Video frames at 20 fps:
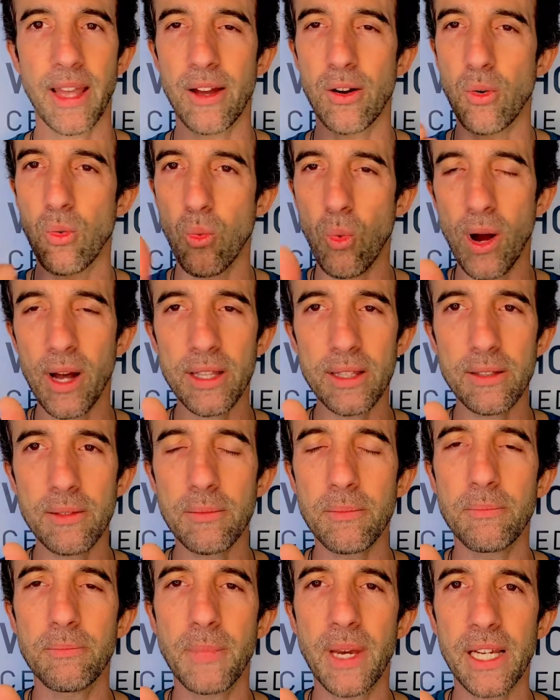1,
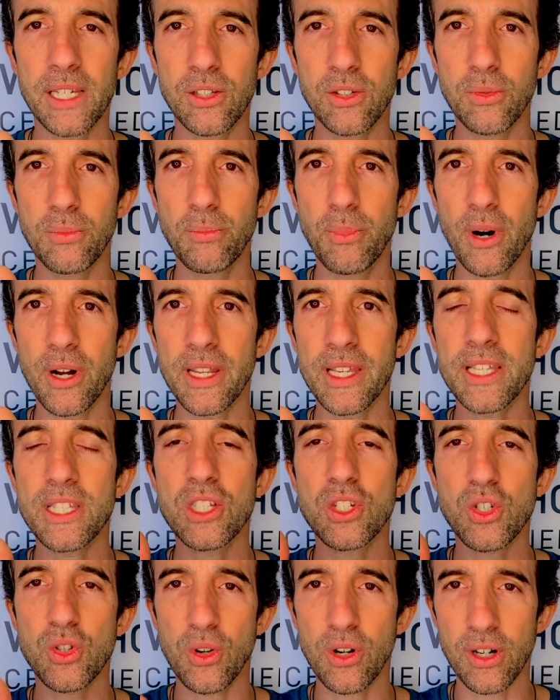make your body
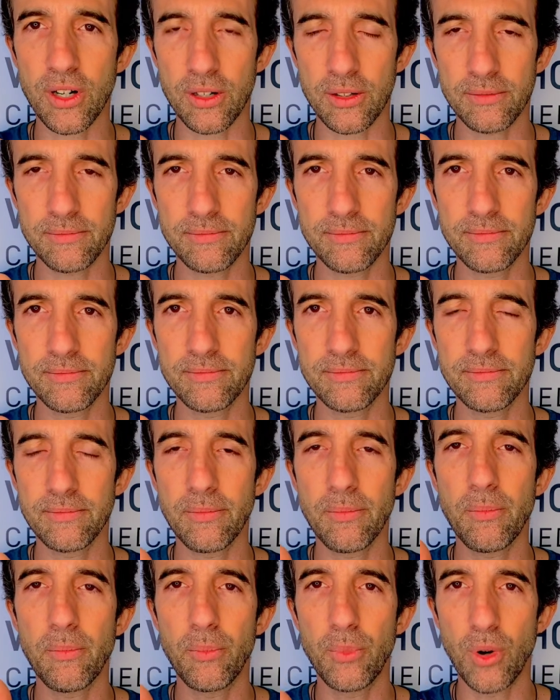stronger.
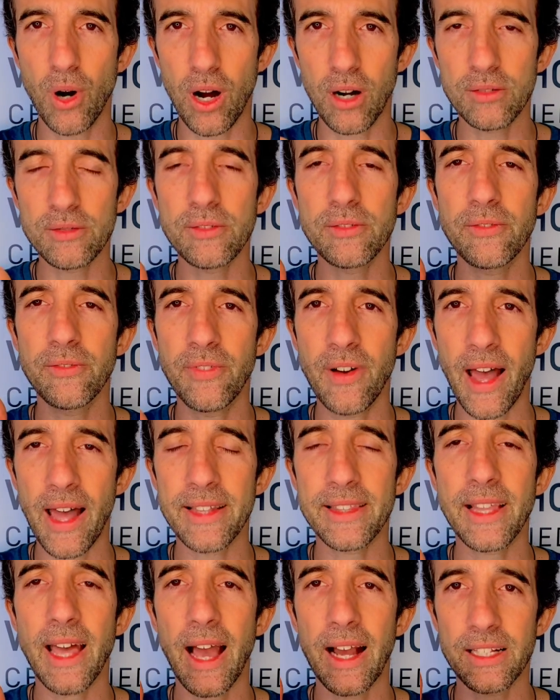Brown
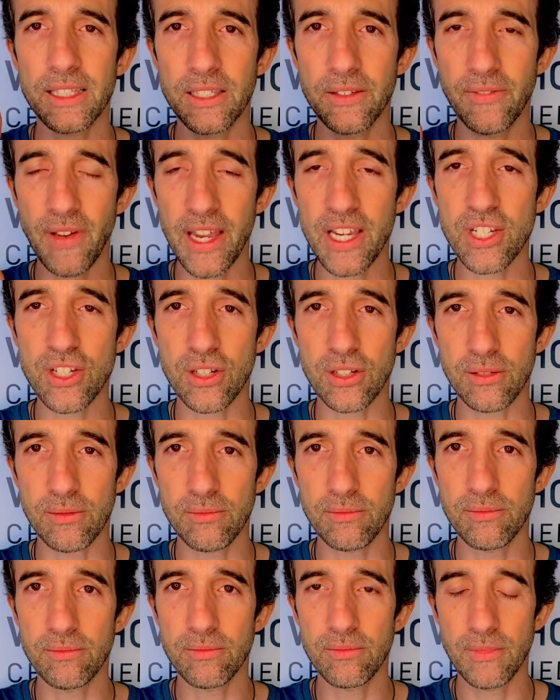fat activation.
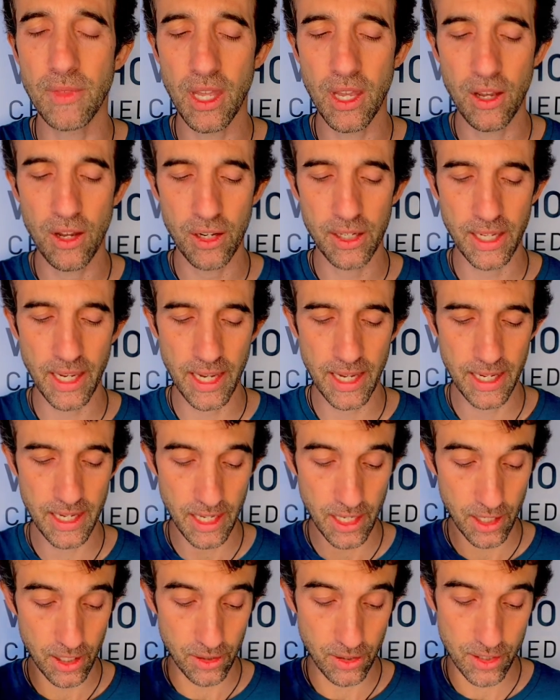Okay.
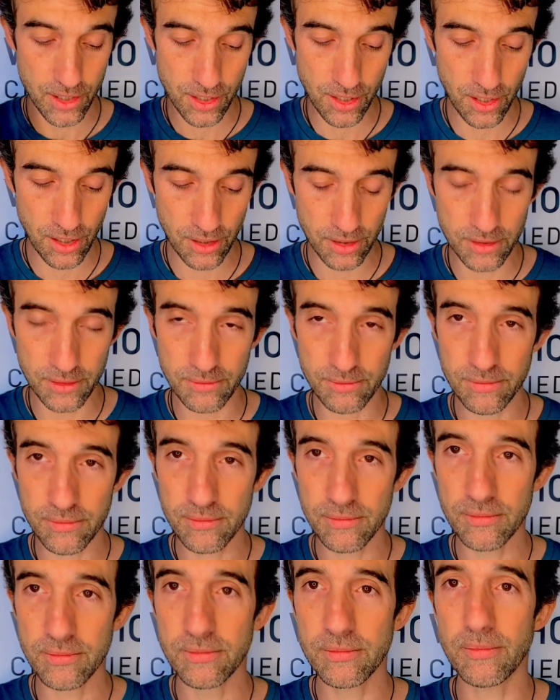The second,
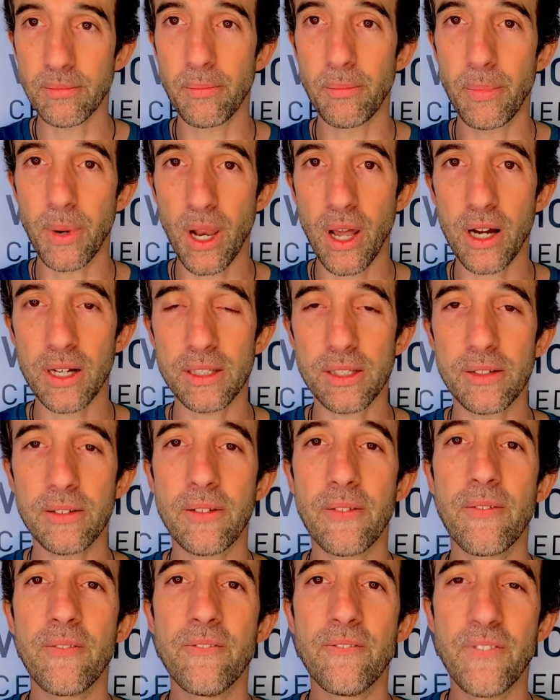blood,
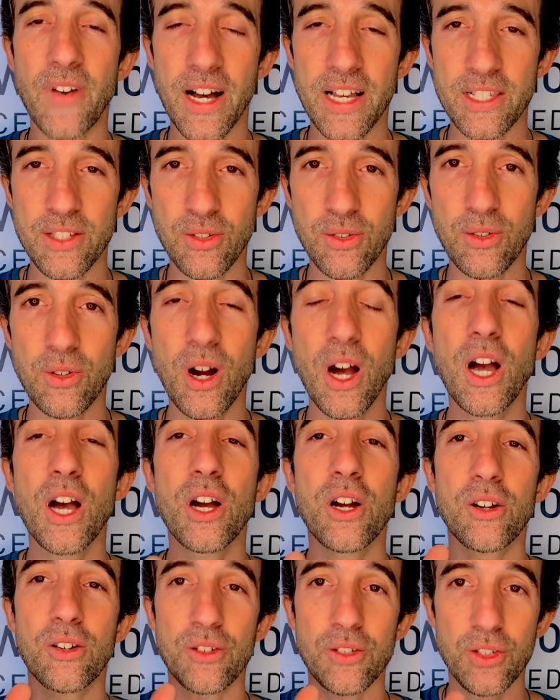
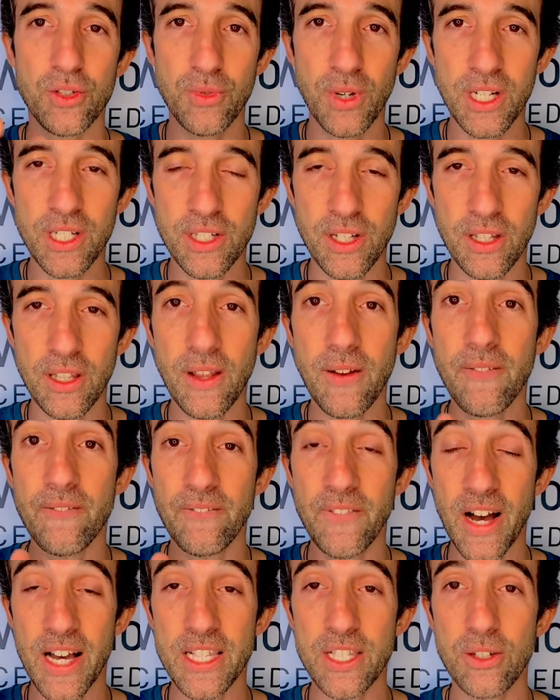constriction,
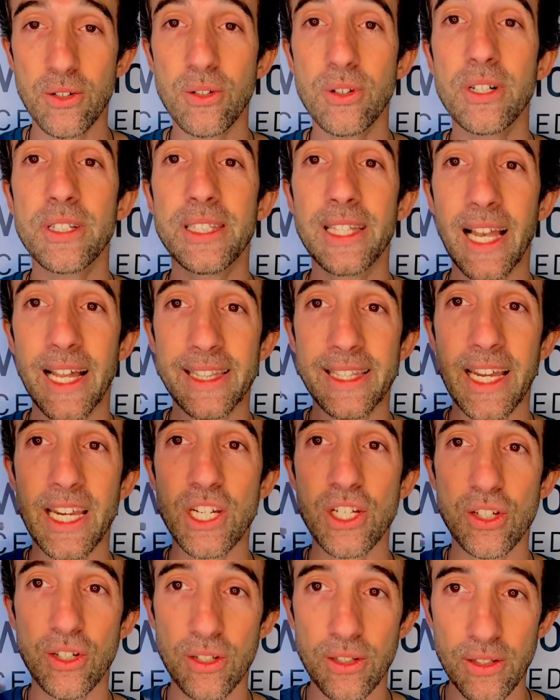
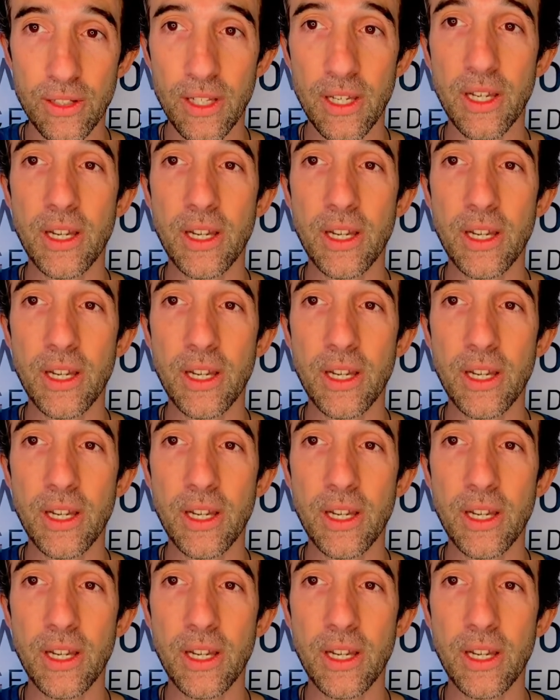vasodilatation,